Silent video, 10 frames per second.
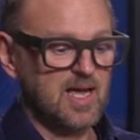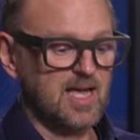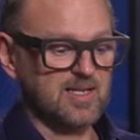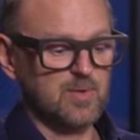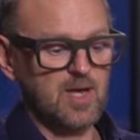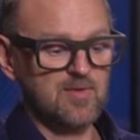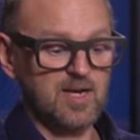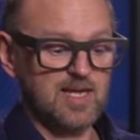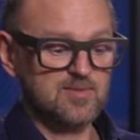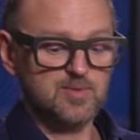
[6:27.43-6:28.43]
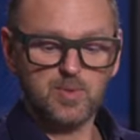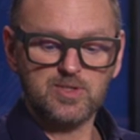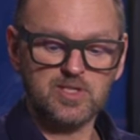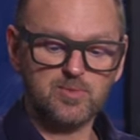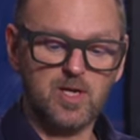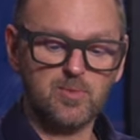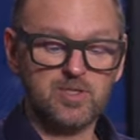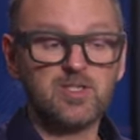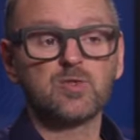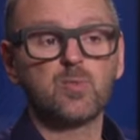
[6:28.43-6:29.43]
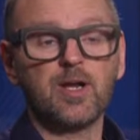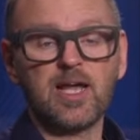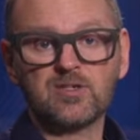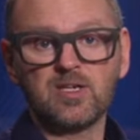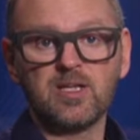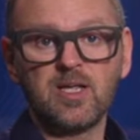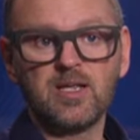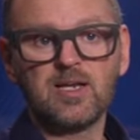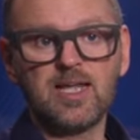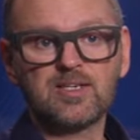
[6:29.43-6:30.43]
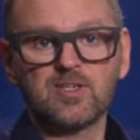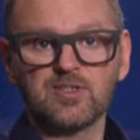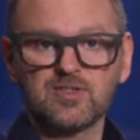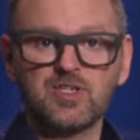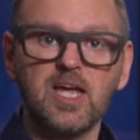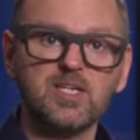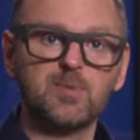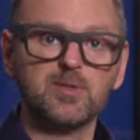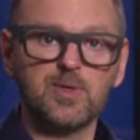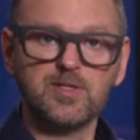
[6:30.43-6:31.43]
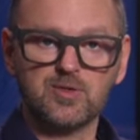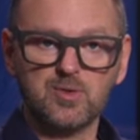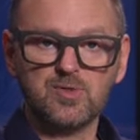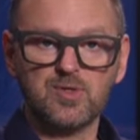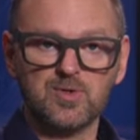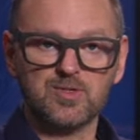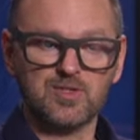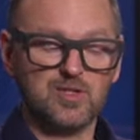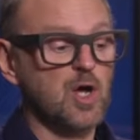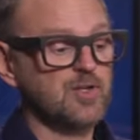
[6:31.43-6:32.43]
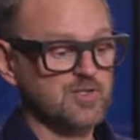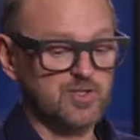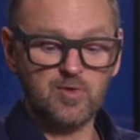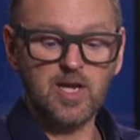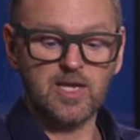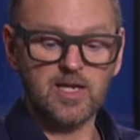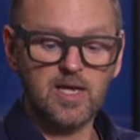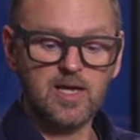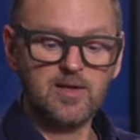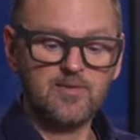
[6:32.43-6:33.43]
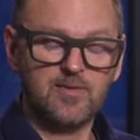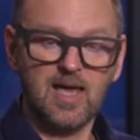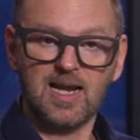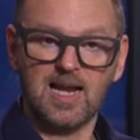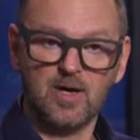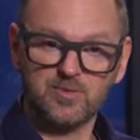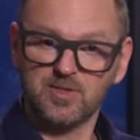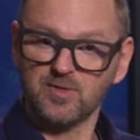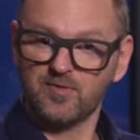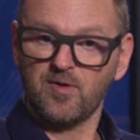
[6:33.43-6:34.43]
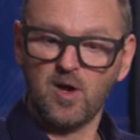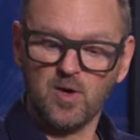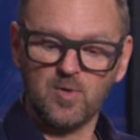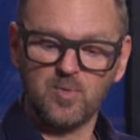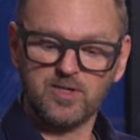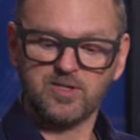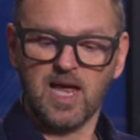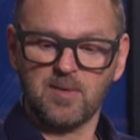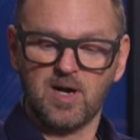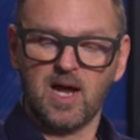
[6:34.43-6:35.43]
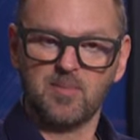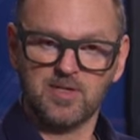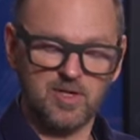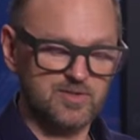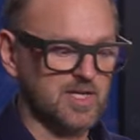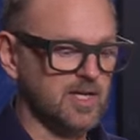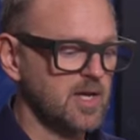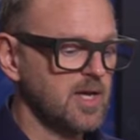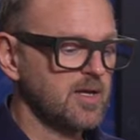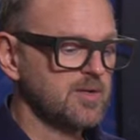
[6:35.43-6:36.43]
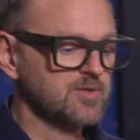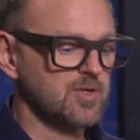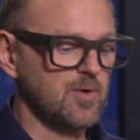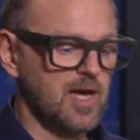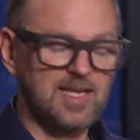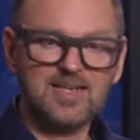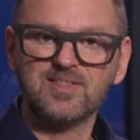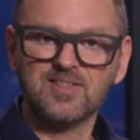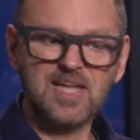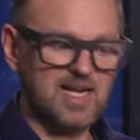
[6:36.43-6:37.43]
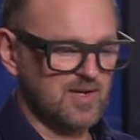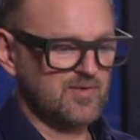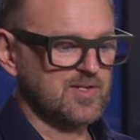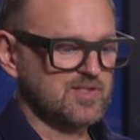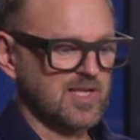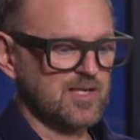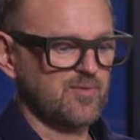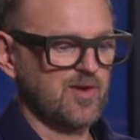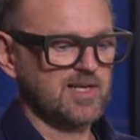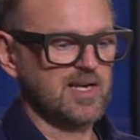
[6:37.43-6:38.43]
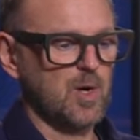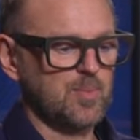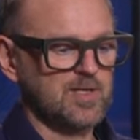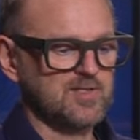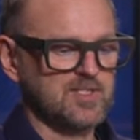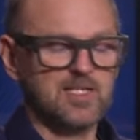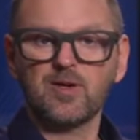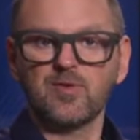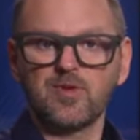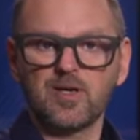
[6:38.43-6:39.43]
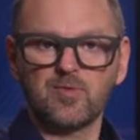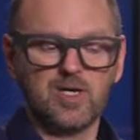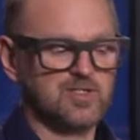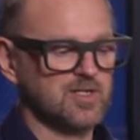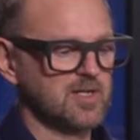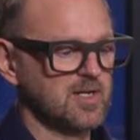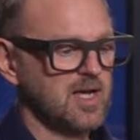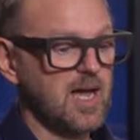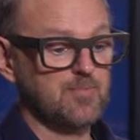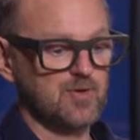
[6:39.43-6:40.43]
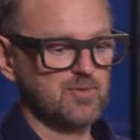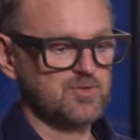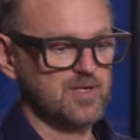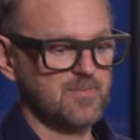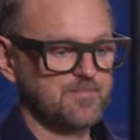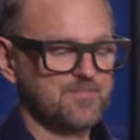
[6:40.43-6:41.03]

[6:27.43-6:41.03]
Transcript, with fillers: and then we have an ATEM switch as well, which is what actually lets us change between the two sources on the screen that allows me to follow which camera I'm adjusting. So, and that's the standard feature that you find in our PTZ configuration approach here.